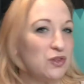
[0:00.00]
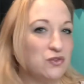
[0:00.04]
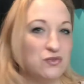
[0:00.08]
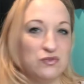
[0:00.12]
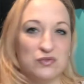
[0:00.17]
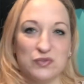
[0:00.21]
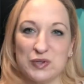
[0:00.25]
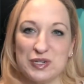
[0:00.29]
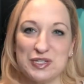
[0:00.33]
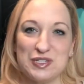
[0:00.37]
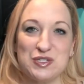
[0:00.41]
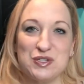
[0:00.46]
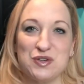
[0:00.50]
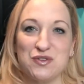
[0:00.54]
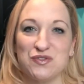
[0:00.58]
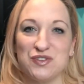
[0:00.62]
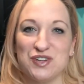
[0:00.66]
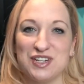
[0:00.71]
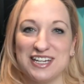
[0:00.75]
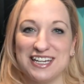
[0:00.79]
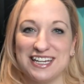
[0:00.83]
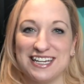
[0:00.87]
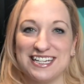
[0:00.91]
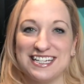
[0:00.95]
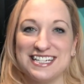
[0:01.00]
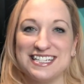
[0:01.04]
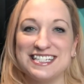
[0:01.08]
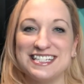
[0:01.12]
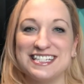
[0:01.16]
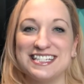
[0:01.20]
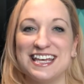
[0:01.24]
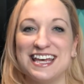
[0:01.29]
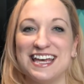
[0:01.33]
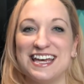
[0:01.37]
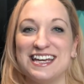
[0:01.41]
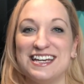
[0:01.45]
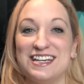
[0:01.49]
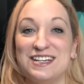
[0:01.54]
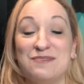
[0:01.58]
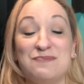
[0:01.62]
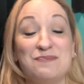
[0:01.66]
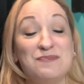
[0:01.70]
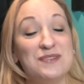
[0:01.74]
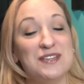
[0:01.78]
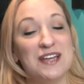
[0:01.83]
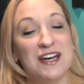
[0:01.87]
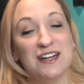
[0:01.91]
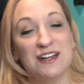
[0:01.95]
voiceover gigs.
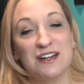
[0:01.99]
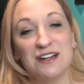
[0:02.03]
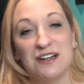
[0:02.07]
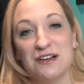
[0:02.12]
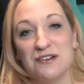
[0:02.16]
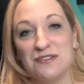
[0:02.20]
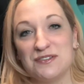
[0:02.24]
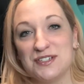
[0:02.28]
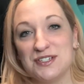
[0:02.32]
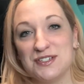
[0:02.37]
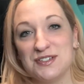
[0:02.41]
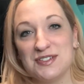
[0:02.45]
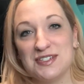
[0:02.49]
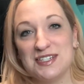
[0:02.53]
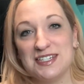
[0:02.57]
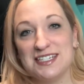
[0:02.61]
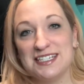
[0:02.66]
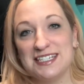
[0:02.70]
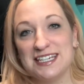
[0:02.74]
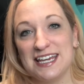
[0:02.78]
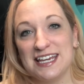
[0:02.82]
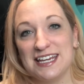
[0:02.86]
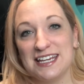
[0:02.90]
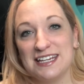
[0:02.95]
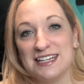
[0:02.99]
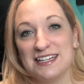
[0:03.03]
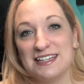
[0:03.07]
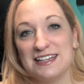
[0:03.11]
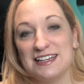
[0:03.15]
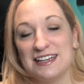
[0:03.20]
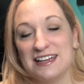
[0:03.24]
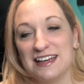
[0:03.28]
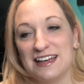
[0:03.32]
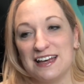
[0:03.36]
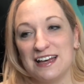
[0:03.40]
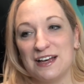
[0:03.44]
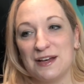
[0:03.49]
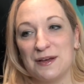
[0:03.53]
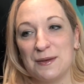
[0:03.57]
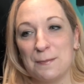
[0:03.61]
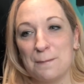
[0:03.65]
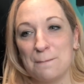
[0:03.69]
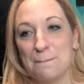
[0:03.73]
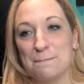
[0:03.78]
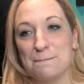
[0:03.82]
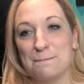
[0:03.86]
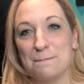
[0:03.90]
Not enough to sustain um,